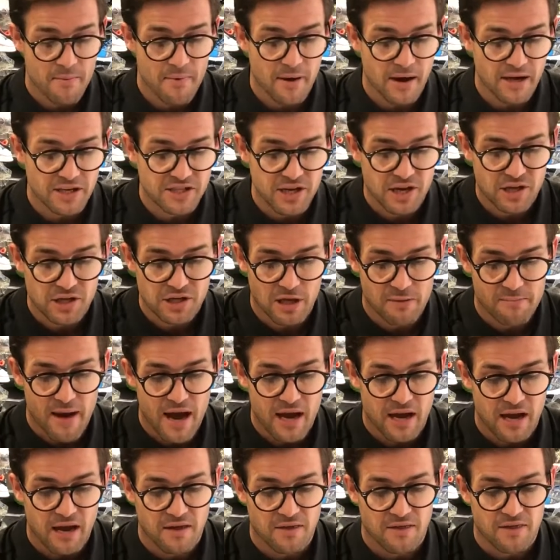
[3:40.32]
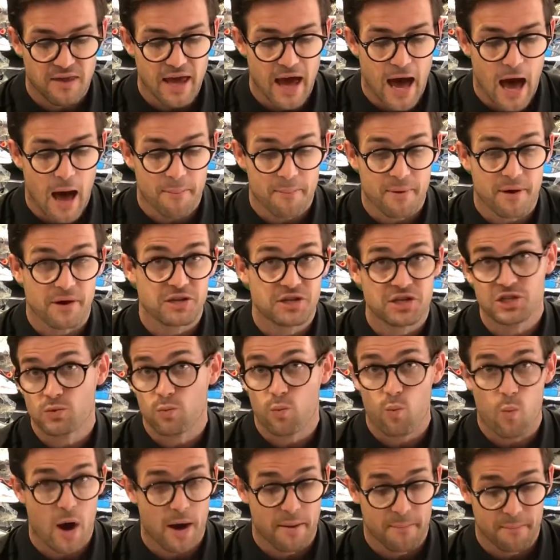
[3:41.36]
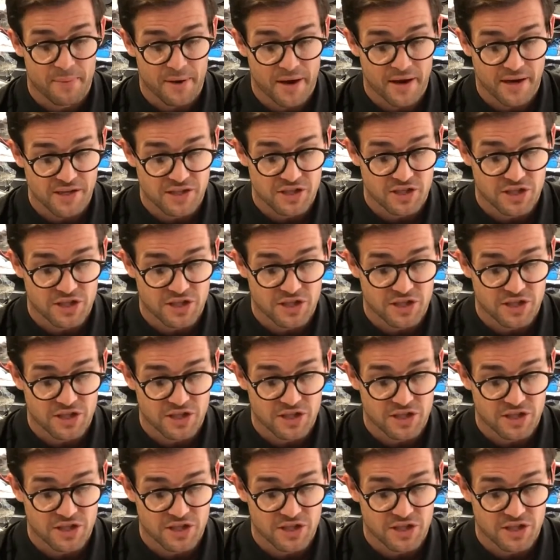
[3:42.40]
essentially making the upper just one piece.